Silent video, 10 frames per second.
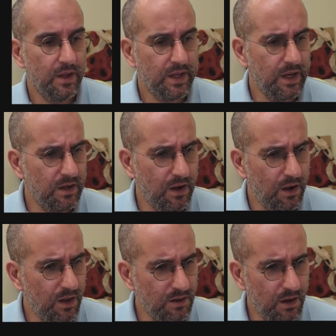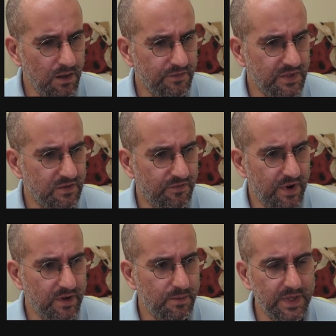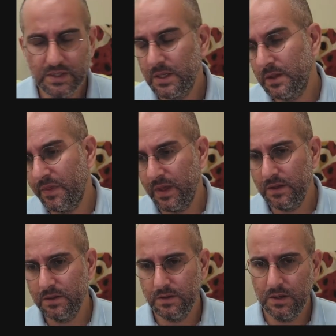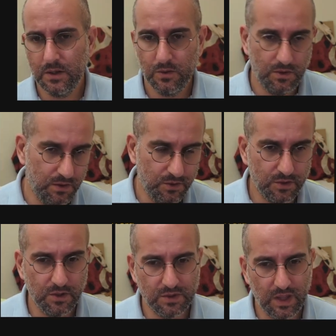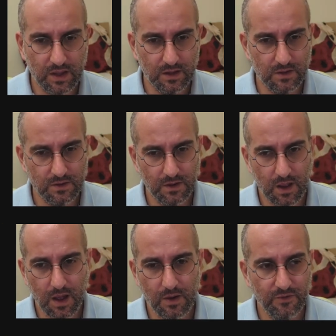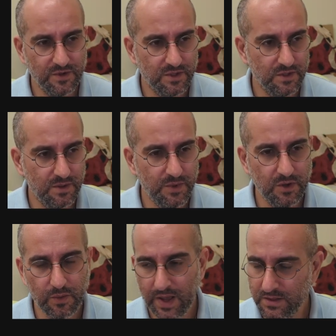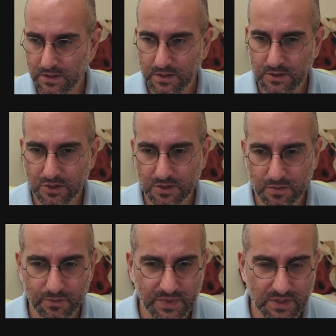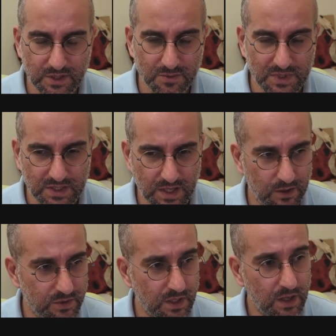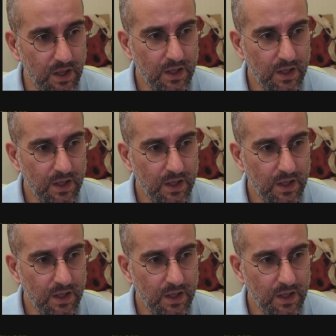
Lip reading: again, all of these very basic things, nucleotides versus amino acids, and just this miscounting.